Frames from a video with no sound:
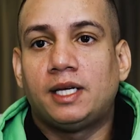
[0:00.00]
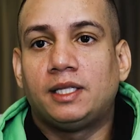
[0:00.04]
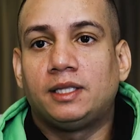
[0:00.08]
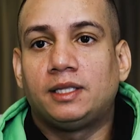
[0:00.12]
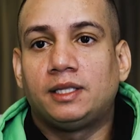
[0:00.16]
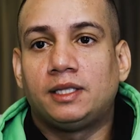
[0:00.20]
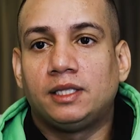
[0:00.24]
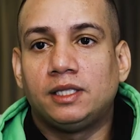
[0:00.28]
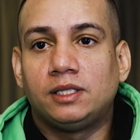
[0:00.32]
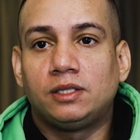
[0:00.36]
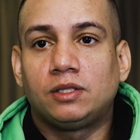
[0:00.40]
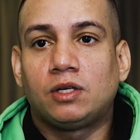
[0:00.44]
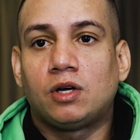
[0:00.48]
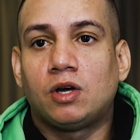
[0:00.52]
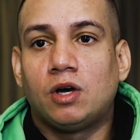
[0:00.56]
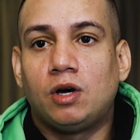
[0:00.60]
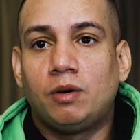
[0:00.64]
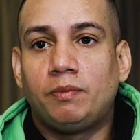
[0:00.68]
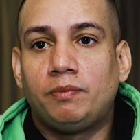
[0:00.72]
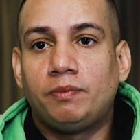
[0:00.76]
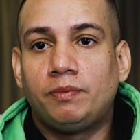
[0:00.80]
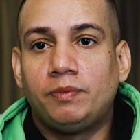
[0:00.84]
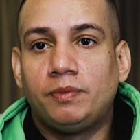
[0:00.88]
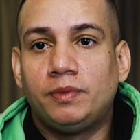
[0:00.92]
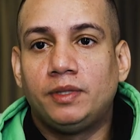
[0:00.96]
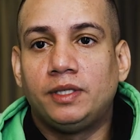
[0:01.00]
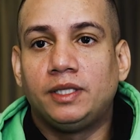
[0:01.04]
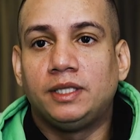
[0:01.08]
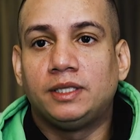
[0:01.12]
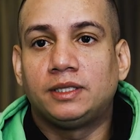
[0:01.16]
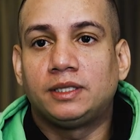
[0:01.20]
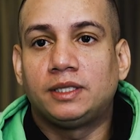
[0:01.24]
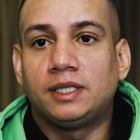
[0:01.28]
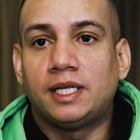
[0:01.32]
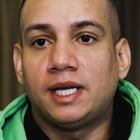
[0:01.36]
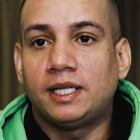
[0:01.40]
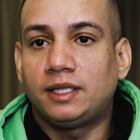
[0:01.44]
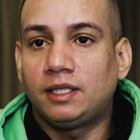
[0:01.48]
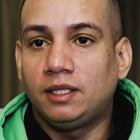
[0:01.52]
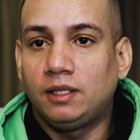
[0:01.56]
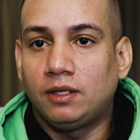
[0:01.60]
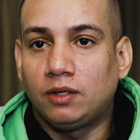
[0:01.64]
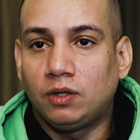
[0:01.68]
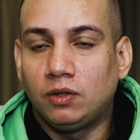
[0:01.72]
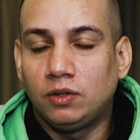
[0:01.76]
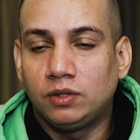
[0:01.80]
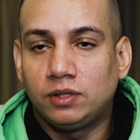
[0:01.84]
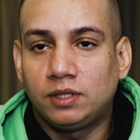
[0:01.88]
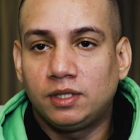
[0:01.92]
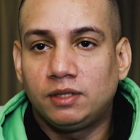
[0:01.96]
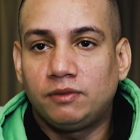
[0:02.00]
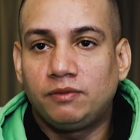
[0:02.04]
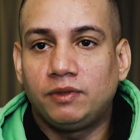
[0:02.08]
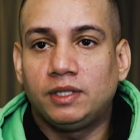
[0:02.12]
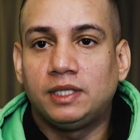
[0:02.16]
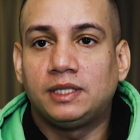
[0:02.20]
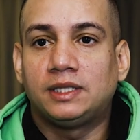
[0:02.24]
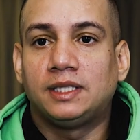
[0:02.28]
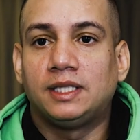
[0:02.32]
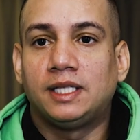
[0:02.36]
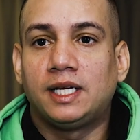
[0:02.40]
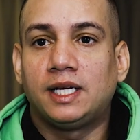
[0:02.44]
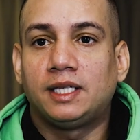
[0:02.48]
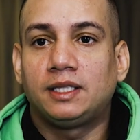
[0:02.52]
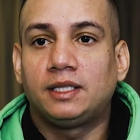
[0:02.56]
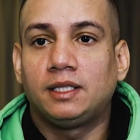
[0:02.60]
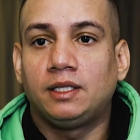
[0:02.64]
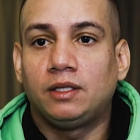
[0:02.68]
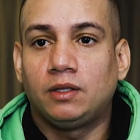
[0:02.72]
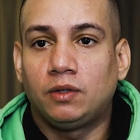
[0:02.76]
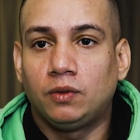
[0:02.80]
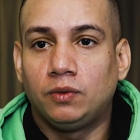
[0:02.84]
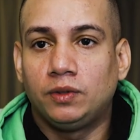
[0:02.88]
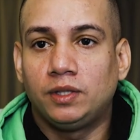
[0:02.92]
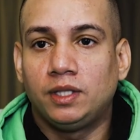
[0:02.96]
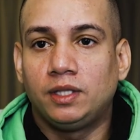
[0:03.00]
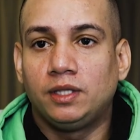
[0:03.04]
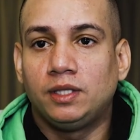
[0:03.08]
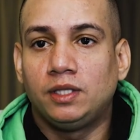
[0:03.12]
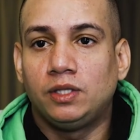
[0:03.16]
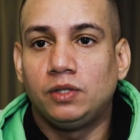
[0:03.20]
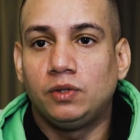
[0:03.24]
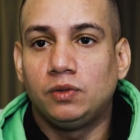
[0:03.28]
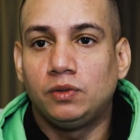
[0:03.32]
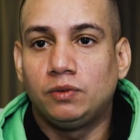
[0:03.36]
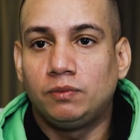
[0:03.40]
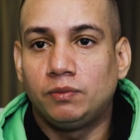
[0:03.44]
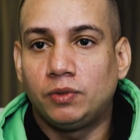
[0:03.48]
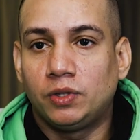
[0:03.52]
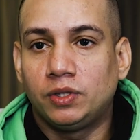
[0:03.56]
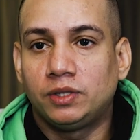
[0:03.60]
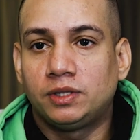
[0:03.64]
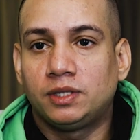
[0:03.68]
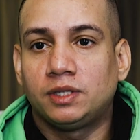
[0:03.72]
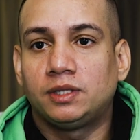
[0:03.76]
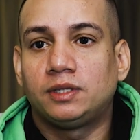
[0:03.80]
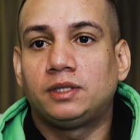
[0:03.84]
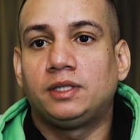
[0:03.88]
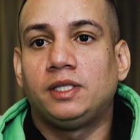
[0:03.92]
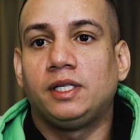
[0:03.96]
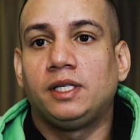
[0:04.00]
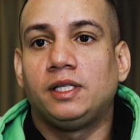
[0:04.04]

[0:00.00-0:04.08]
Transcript: that this COP is not inclusive, is not including the youth voices,